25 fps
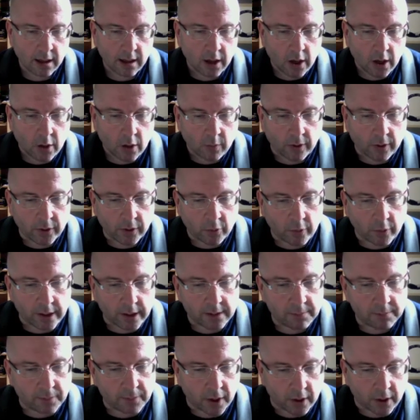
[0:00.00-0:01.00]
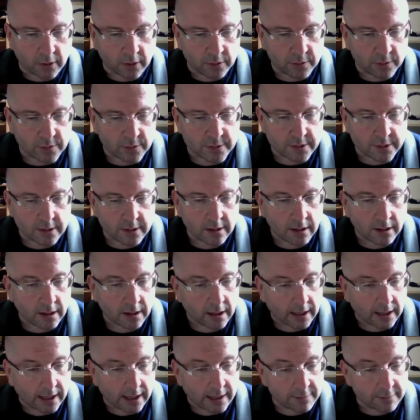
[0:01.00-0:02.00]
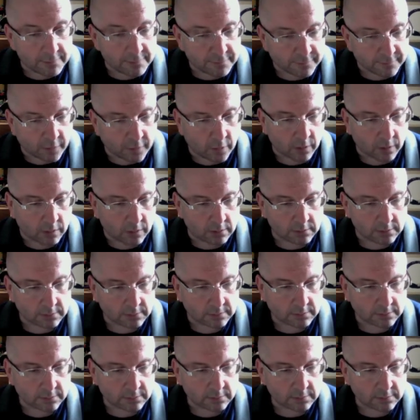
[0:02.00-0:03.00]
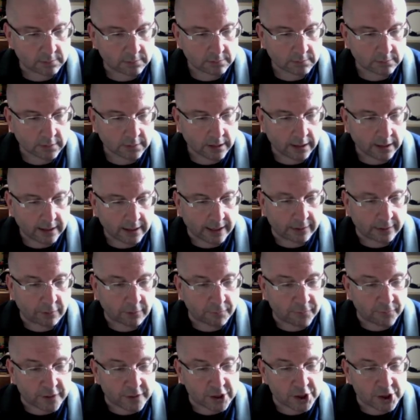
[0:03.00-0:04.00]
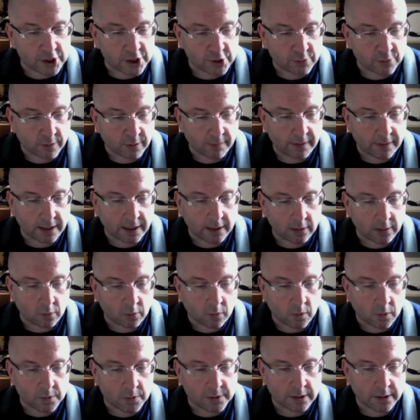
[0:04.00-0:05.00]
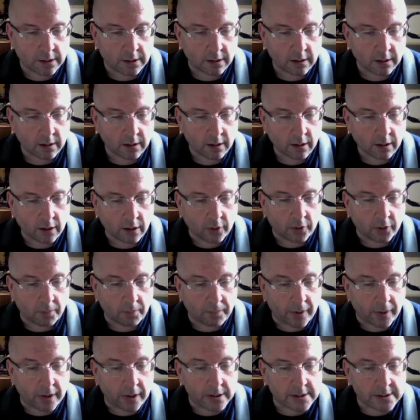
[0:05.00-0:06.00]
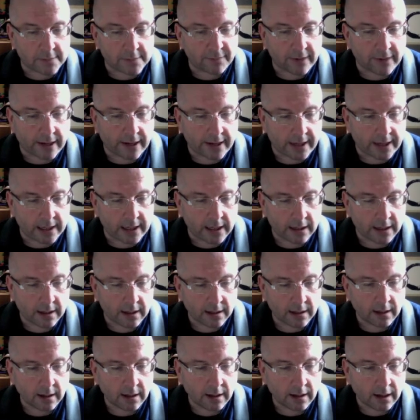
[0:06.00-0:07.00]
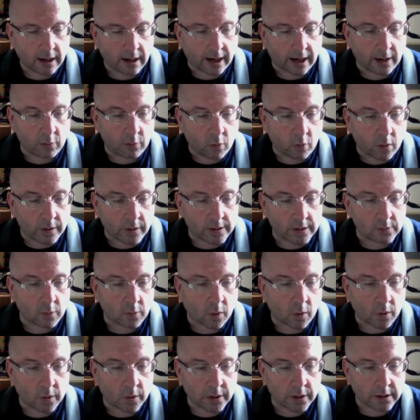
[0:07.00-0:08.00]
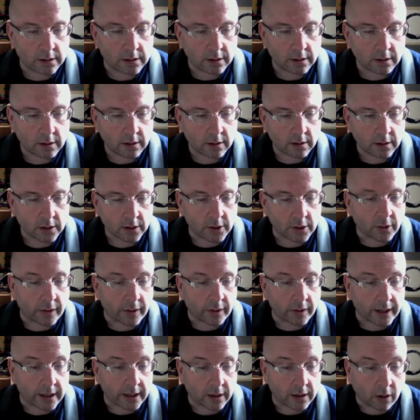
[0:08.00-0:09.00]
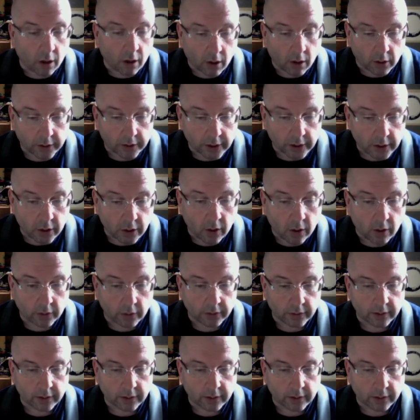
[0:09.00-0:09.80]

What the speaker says: When the wind blows, leaves fall. Like the fish swimming in the water, or the birds flying, I walk and walk, going on and on.